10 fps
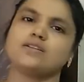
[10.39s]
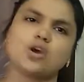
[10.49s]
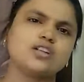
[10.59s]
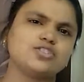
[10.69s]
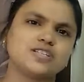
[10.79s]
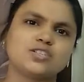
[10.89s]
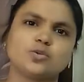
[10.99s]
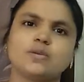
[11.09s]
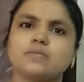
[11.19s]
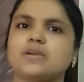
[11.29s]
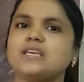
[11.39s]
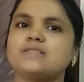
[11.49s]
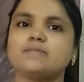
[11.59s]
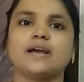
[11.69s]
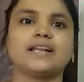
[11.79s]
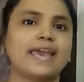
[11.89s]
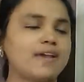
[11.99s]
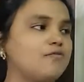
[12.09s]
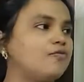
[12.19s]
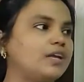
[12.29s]
not just human beings but
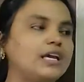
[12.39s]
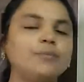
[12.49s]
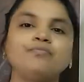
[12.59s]
every